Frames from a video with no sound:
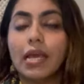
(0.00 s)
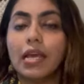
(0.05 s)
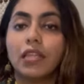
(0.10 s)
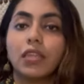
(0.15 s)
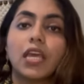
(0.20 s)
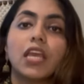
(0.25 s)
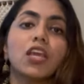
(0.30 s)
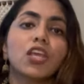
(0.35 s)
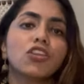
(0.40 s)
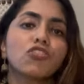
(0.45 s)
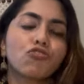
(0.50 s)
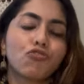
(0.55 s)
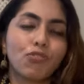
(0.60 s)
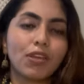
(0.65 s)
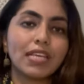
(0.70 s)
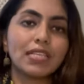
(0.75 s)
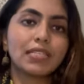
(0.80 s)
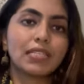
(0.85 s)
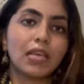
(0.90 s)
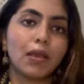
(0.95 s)
they
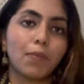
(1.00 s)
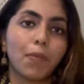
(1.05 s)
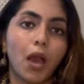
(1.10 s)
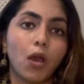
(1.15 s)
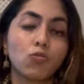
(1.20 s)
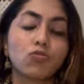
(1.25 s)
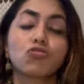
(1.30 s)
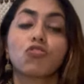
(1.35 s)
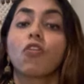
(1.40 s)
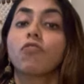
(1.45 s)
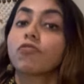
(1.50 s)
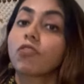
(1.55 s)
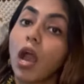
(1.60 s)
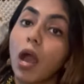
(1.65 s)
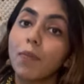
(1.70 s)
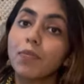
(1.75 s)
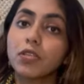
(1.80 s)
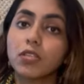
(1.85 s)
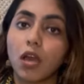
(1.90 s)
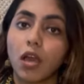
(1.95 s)
increase the amount of
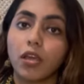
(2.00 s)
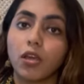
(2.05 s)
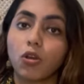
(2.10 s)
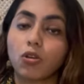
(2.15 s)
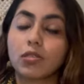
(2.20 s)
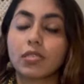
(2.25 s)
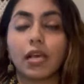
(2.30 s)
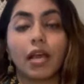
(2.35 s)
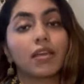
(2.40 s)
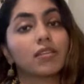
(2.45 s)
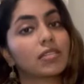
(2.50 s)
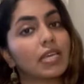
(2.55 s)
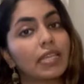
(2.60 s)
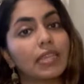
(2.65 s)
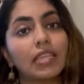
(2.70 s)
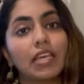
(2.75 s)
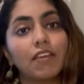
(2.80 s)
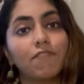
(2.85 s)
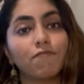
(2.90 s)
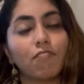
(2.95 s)
carbon dioxide in
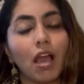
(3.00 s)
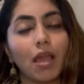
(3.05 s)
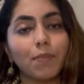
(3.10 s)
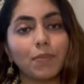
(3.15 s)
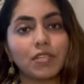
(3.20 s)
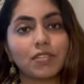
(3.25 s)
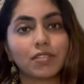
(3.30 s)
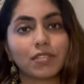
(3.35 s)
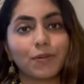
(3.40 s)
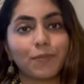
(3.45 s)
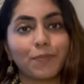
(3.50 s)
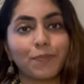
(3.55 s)
the environment.